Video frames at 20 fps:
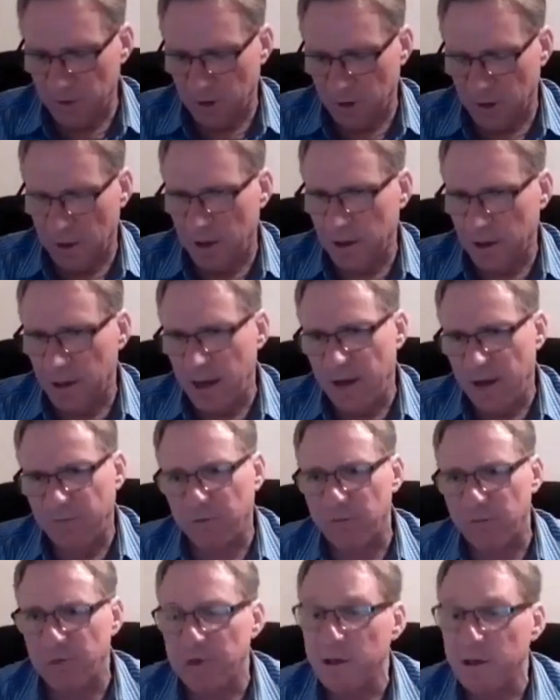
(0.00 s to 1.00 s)
I don't know how
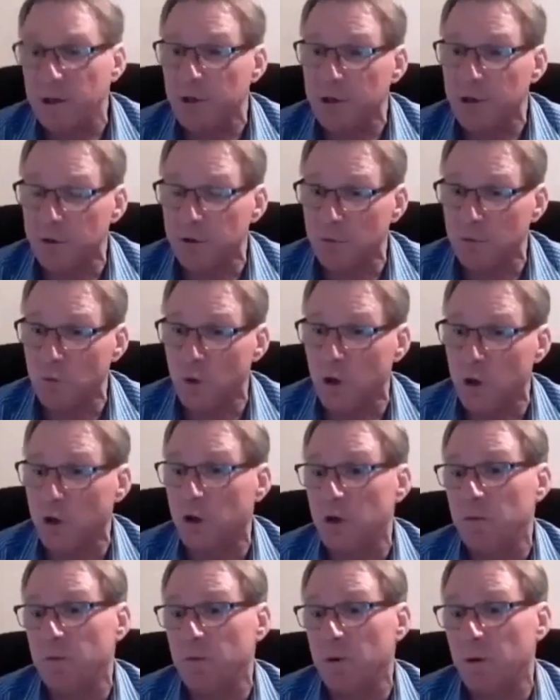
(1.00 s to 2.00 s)
familiar you
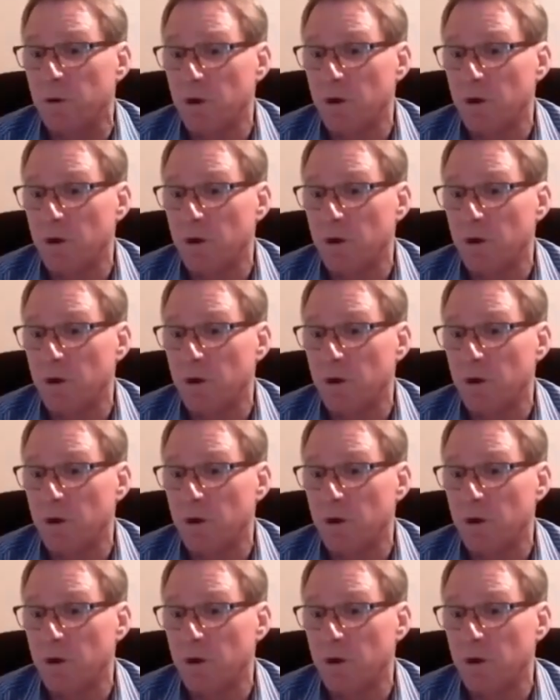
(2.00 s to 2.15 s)
were